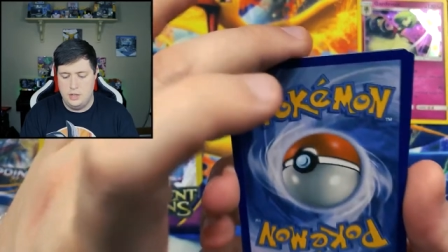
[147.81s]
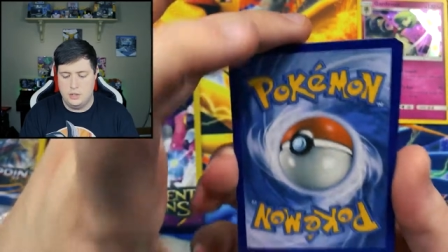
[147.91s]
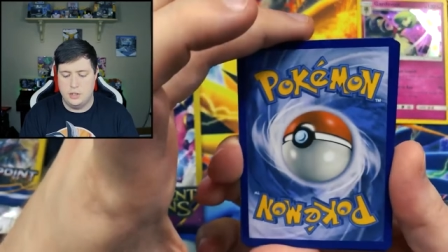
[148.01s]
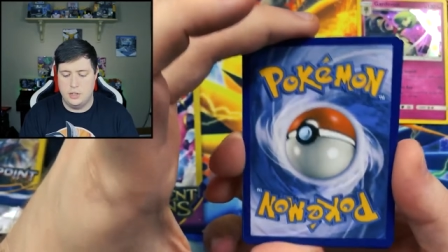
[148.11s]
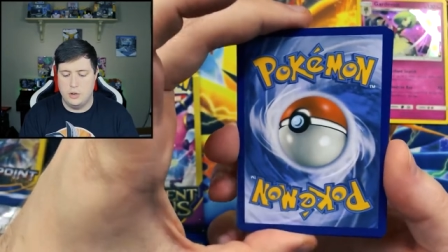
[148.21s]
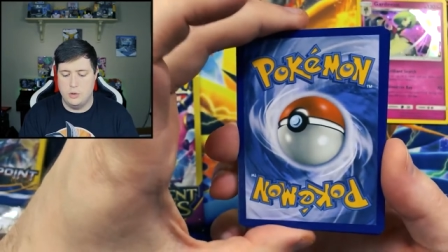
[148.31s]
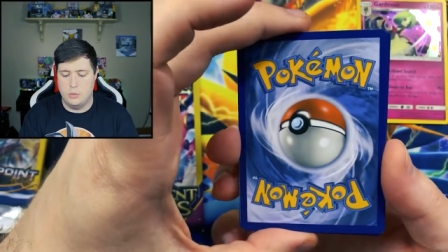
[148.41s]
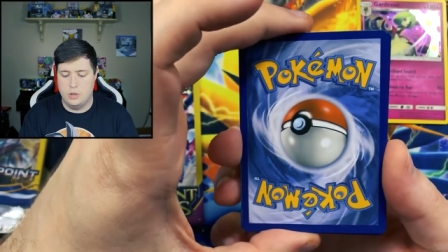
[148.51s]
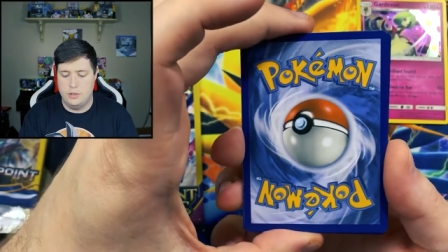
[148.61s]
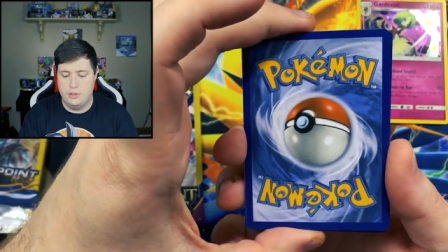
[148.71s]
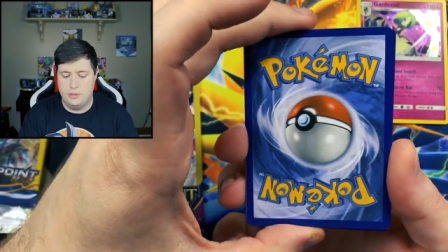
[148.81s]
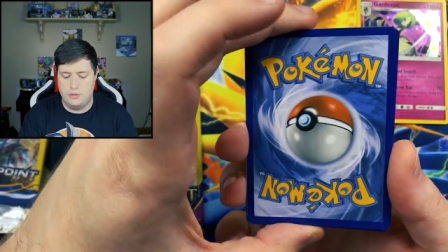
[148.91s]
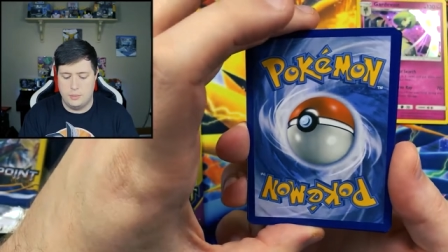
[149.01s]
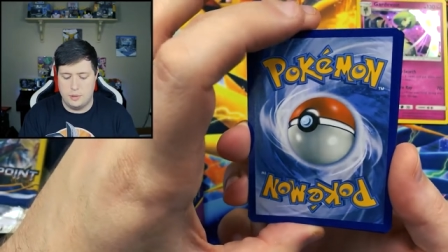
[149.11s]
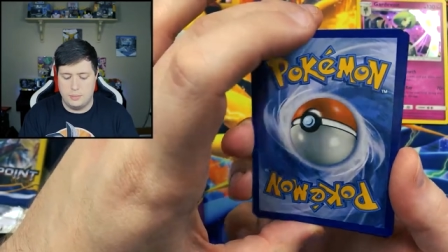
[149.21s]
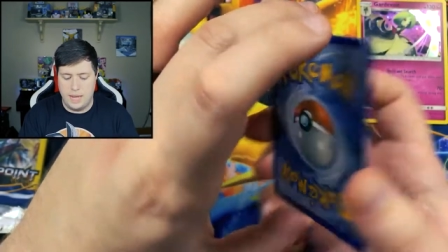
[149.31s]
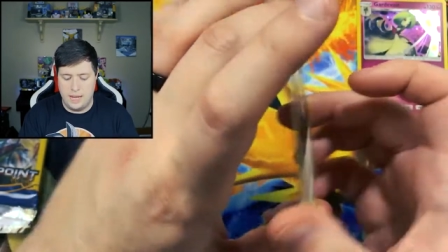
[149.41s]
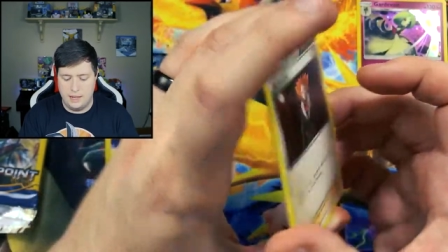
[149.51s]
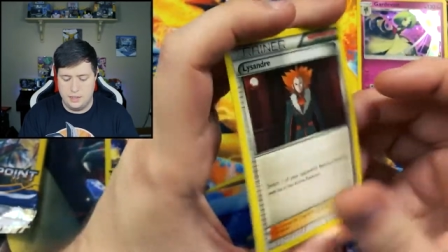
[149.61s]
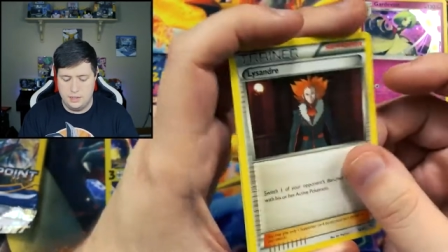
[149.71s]
You're going to go one from the
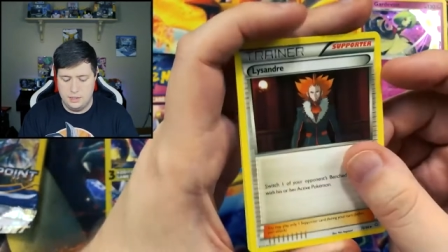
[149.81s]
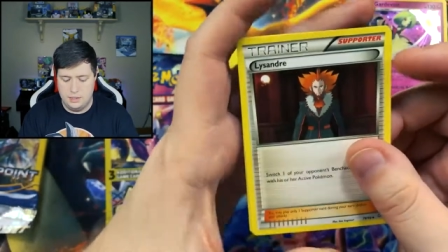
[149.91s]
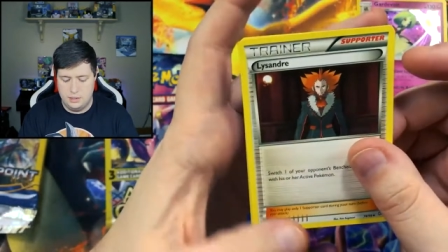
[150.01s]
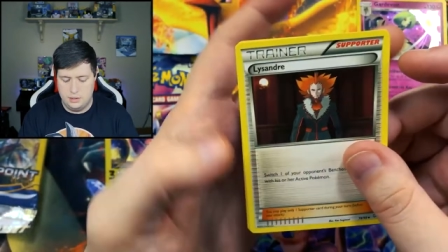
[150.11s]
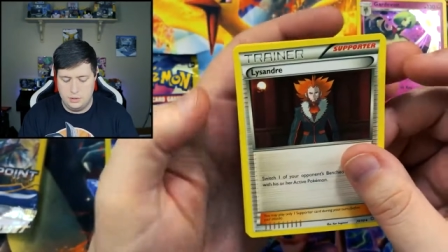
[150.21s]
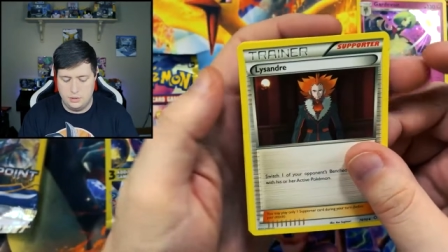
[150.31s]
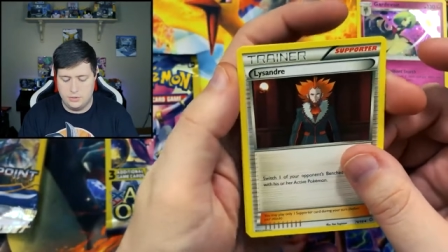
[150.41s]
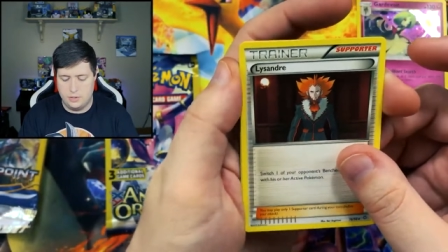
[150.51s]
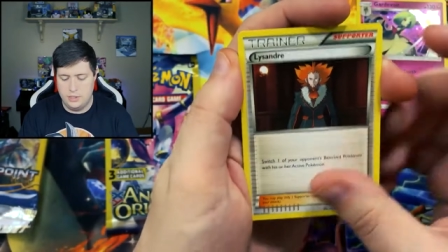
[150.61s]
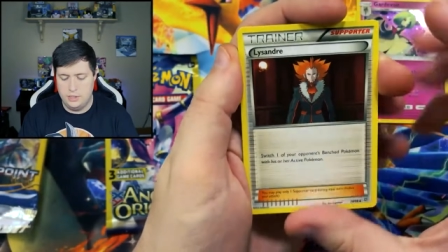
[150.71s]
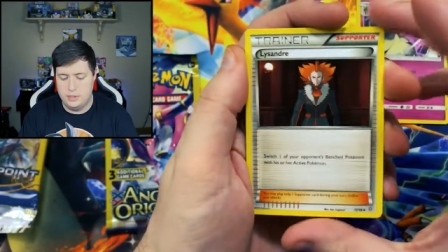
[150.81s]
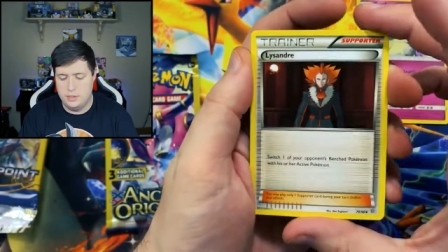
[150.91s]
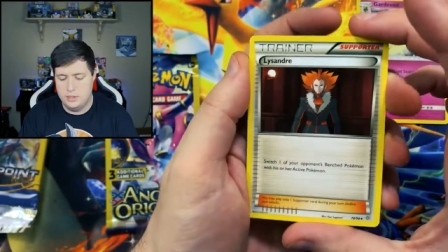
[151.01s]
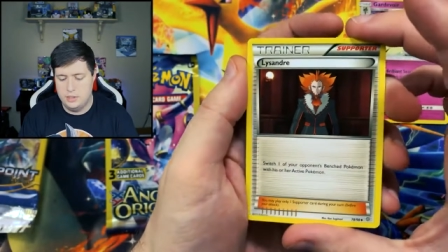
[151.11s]
back to the front.